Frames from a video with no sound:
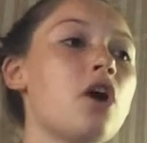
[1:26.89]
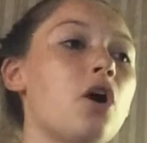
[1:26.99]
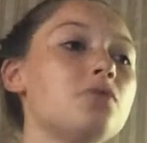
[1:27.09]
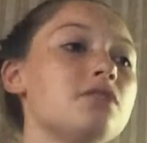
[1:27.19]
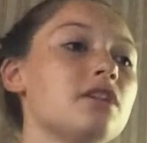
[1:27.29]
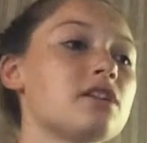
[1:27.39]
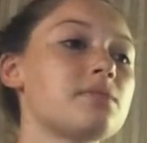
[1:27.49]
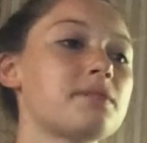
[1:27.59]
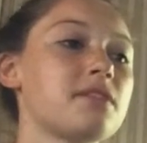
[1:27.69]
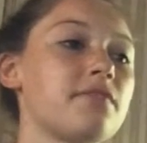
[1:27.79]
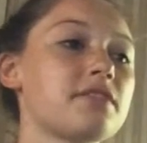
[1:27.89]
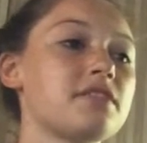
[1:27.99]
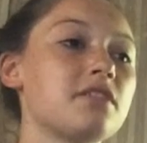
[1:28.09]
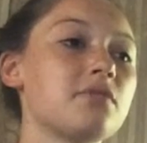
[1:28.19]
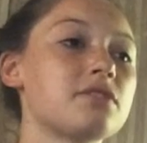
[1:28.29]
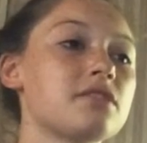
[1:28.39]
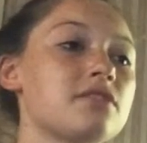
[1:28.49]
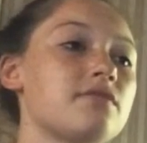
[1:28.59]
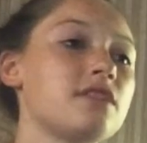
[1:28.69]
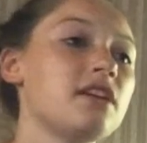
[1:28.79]
honed in on specific sequences
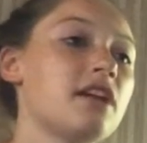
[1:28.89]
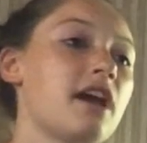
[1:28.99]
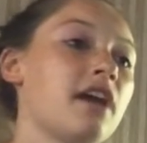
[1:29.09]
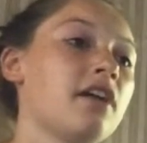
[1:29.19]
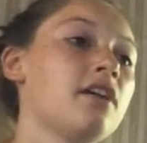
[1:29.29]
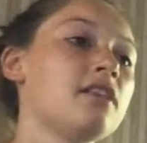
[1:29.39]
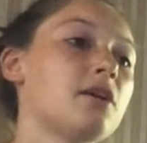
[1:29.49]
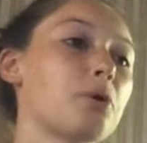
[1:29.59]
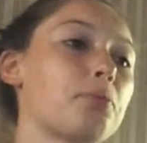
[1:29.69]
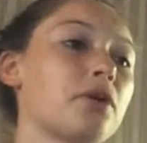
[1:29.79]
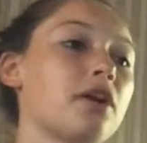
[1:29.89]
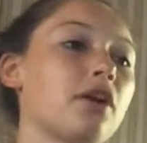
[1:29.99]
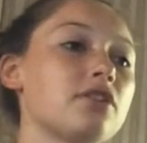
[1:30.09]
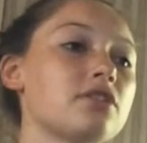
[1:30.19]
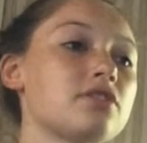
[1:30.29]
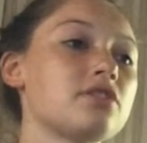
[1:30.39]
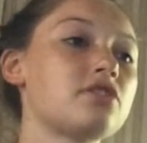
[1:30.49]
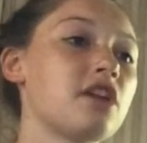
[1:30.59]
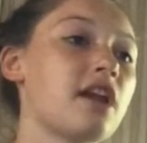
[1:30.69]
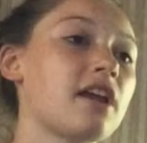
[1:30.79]
of DNA that were precursors to
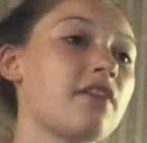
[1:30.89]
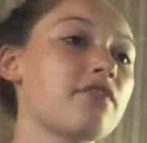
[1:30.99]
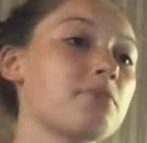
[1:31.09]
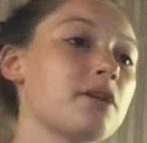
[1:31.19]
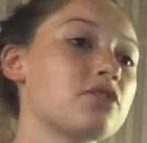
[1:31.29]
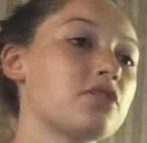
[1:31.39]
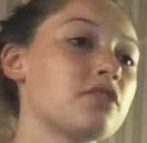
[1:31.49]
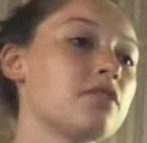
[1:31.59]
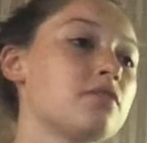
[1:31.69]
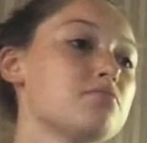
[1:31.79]
genetic information